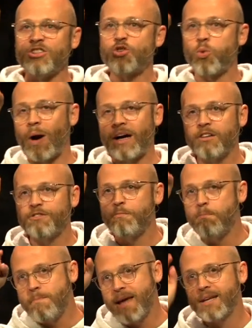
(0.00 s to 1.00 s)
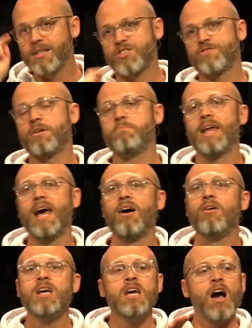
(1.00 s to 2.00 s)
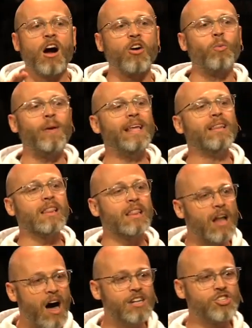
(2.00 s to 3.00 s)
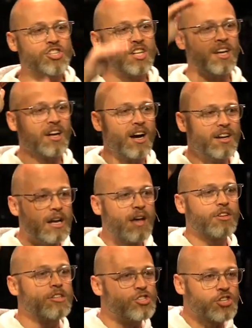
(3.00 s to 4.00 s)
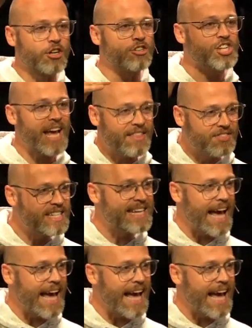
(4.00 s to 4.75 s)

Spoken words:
in 12 minutes from now are we launching another church in